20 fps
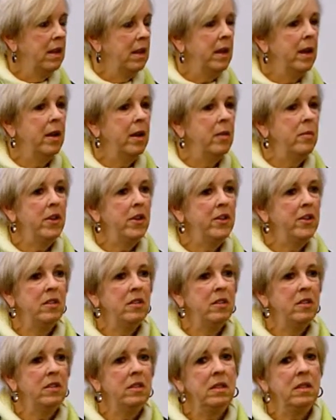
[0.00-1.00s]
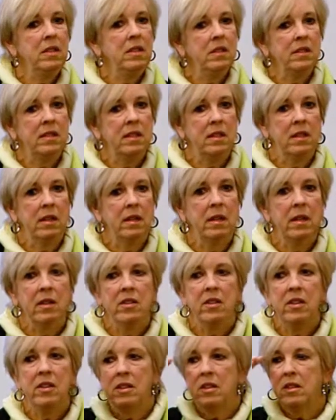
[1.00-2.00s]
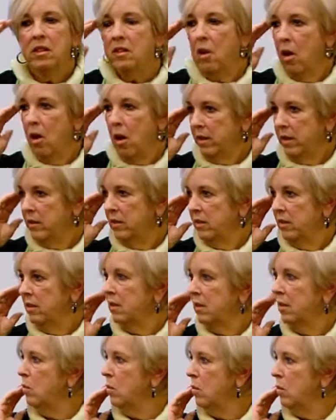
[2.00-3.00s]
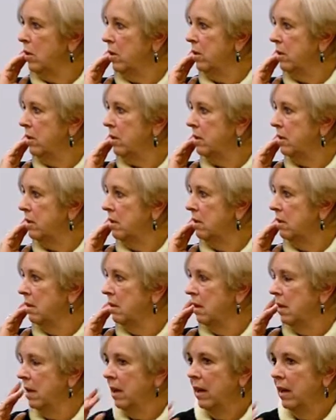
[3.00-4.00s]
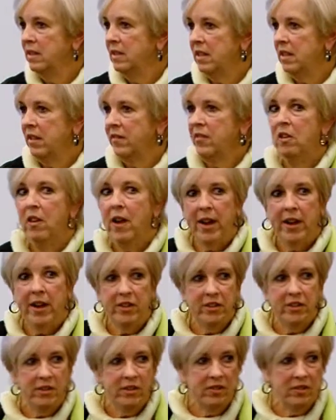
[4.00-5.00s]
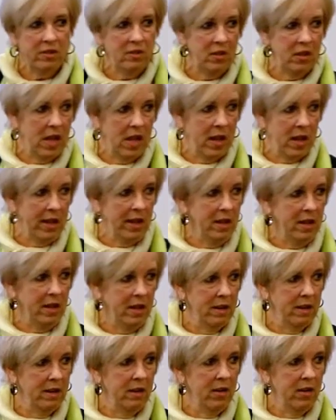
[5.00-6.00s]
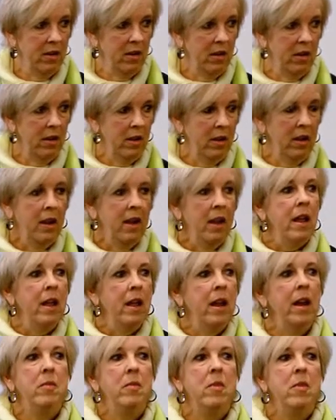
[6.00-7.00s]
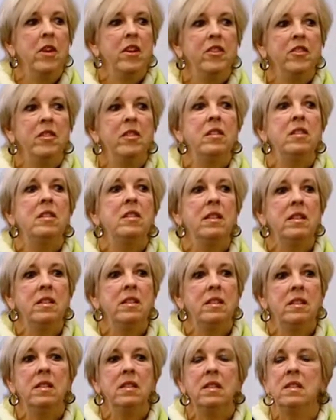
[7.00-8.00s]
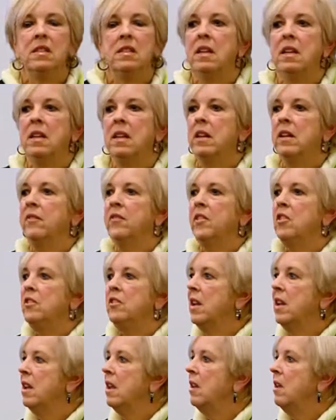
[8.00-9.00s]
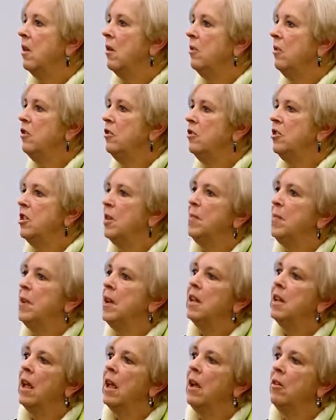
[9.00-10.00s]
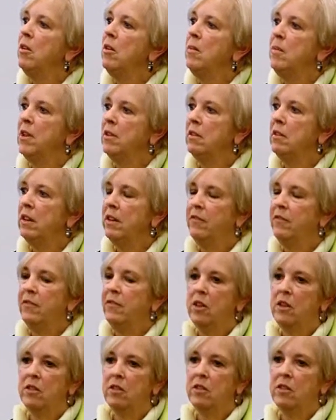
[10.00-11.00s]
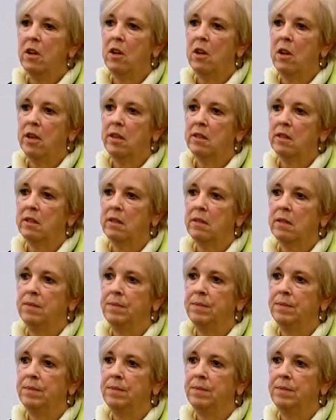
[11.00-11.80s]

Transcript: And I want you to listen to the thoughts, the words, and see if your actions are aligned. And I want you to listen to see if you're taking ownership and accountability for your thoughts.